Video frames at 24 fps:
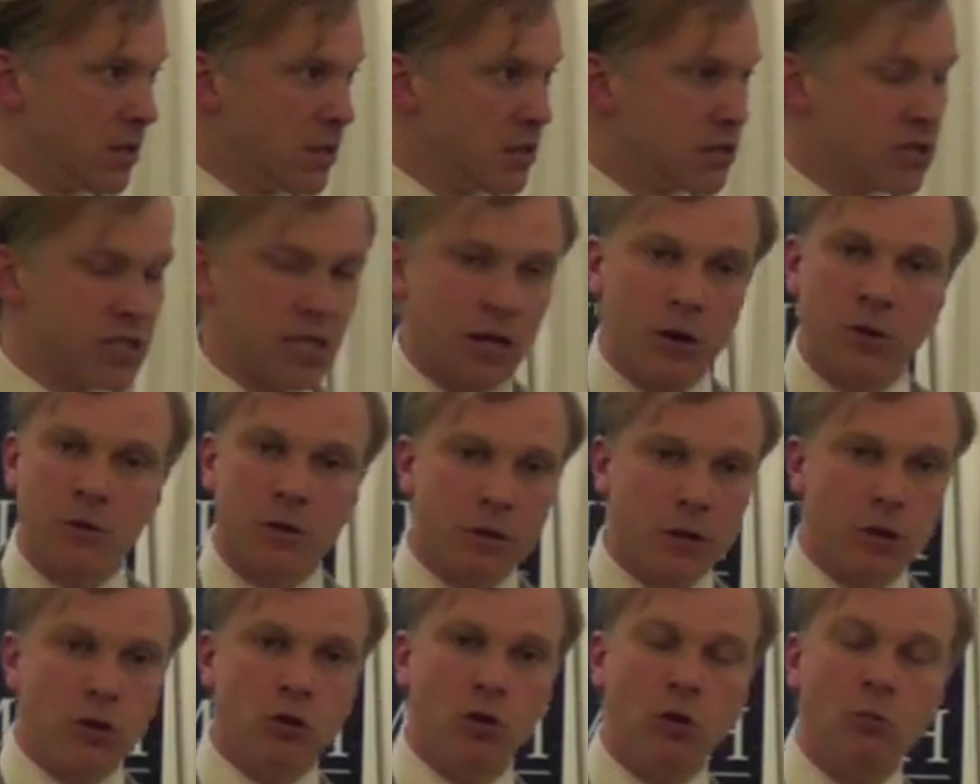So
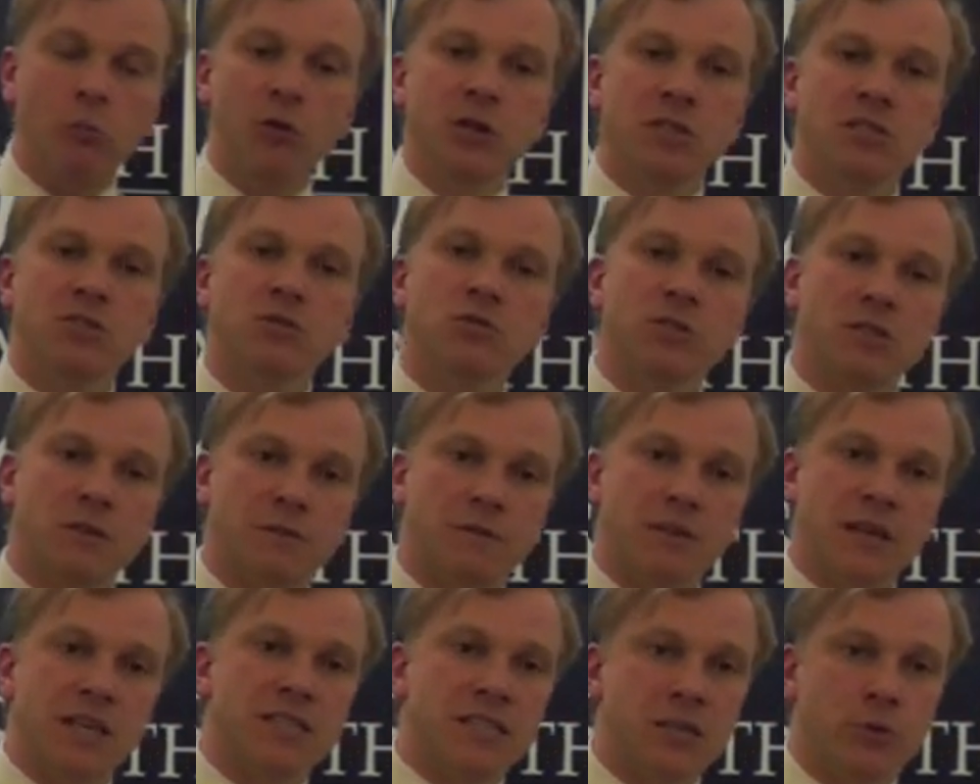the normal sorts
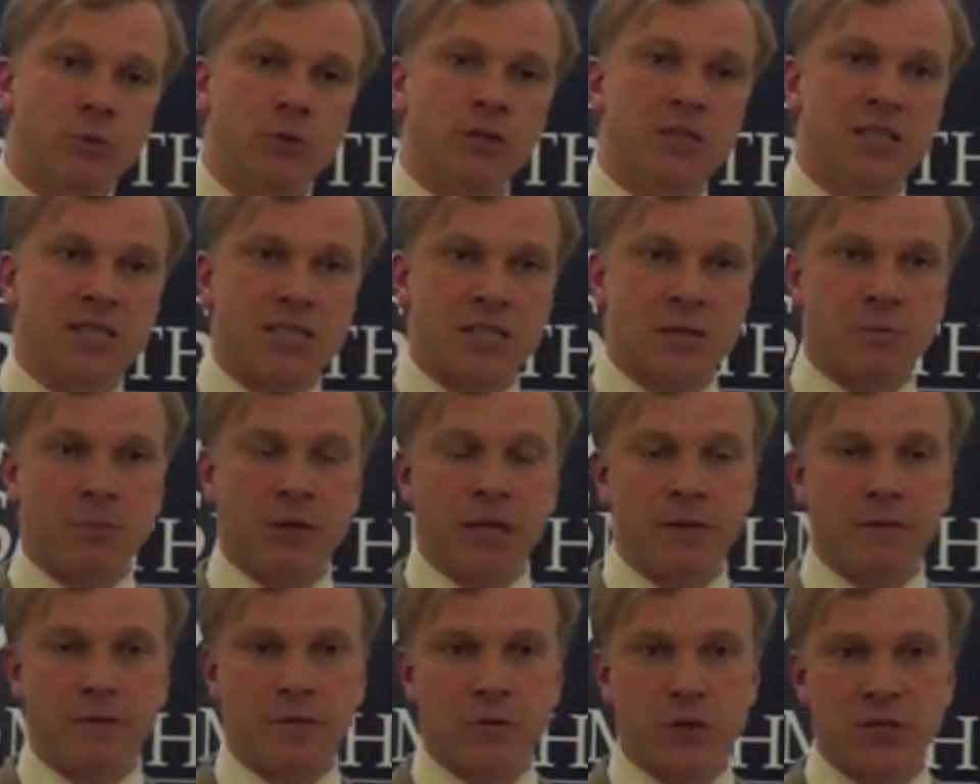of things that would
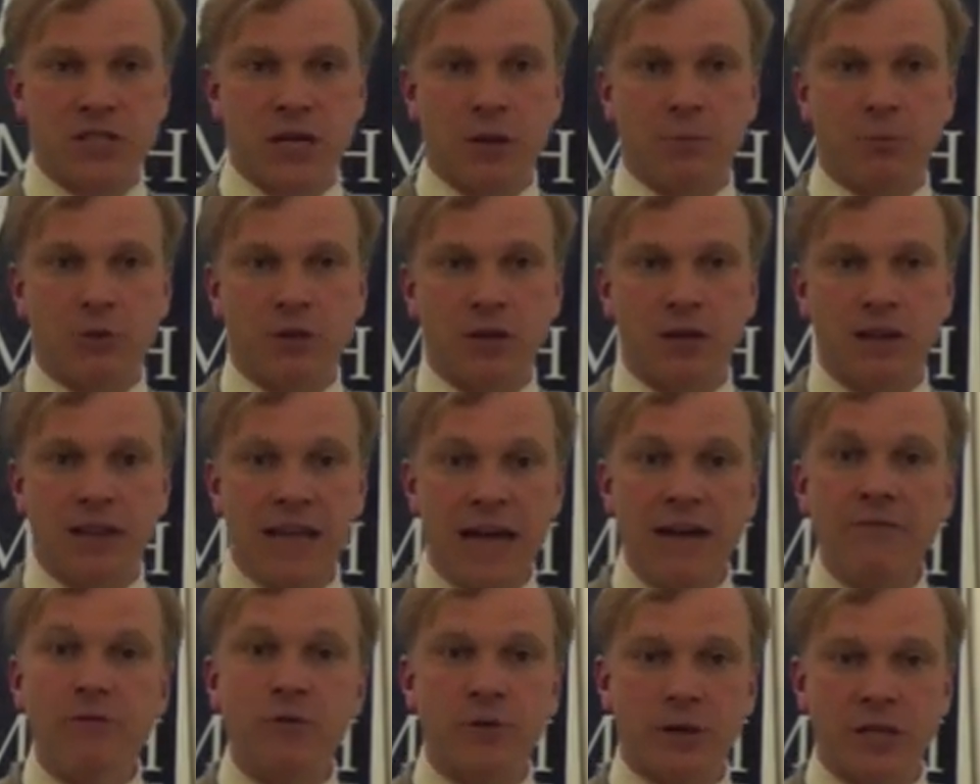discipline, for example, the
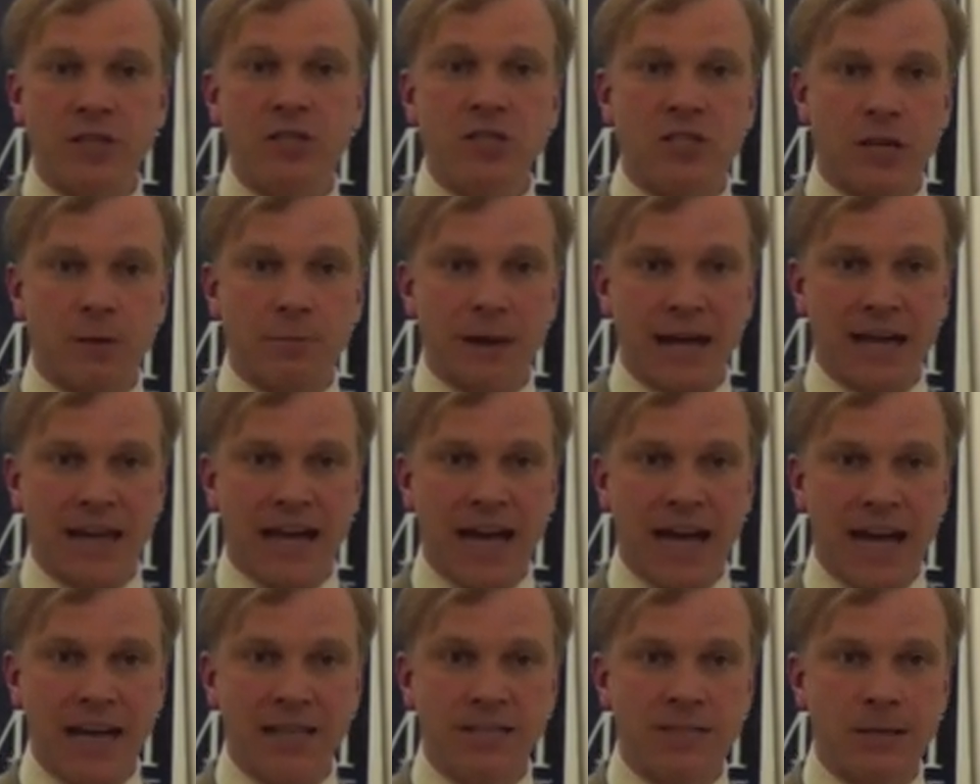leverage that a bank
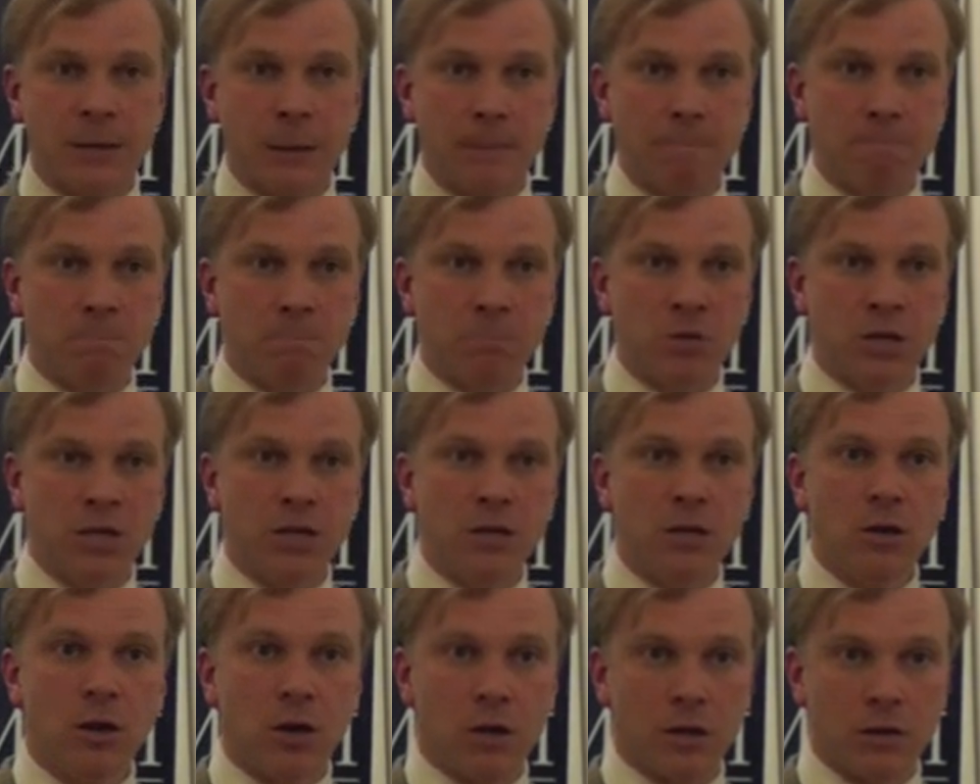had, are
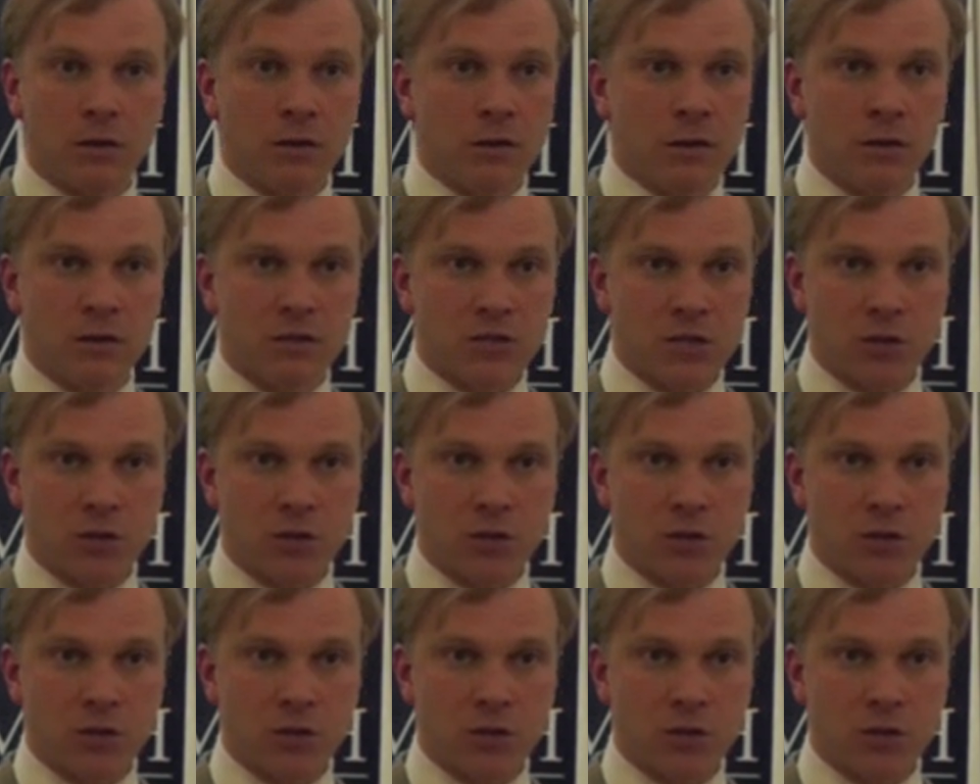gone.